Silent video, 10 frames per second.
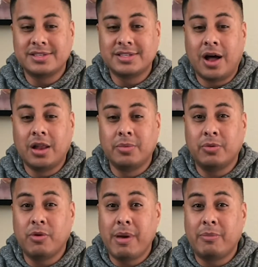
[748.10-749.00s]

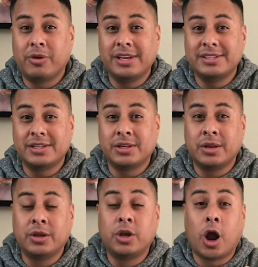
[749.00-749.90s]
Solomon, remember, he
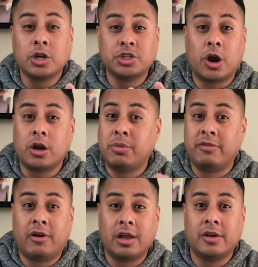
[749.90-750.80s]
said, guard your heart
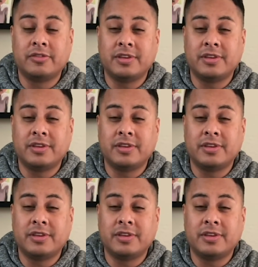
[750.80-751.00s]
above all else.